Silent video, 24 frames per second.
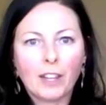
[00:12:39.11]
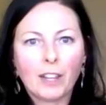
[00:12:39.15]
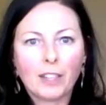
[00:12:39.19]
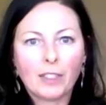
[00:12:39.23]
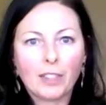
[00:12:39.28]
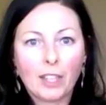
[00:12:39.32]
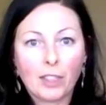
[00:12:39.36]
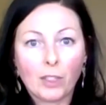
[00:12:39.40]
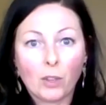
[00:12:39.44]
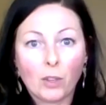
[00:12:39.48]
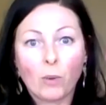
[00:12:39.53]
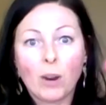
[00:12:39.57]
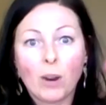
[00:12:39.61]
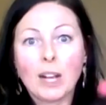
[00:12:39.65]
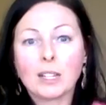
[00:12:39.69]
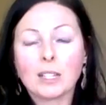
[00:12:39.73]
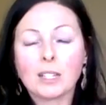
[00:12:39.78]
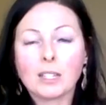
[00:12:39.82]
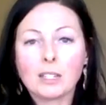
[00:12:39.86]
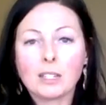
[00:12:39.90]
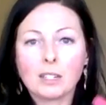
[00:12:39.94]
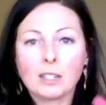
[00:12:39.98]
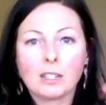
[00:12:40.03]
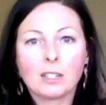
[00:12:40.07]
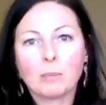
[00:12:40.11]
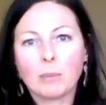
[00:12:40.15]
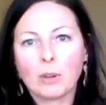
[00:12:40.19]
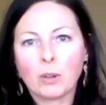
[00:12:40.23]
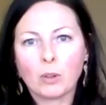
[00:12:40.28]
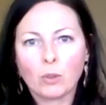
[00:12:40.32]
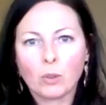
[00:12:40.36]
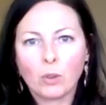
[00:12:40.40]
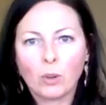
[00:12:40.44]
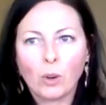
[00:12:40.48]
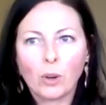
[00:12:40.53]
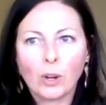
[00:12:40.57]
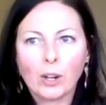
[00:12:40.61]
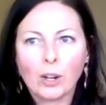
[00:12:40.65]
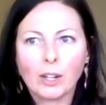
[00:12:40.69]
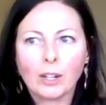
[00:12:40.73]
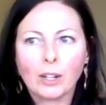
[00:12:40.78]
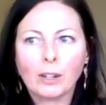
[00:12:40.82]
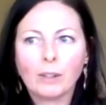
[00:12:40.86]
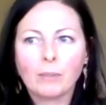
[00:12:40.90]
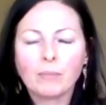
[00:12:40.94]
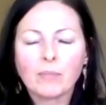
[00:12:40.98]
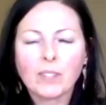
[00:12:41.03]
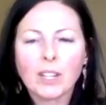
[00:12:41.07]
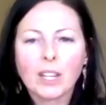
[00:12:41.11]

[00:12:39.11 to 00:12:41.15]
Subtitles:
and then the rest is mineral oil.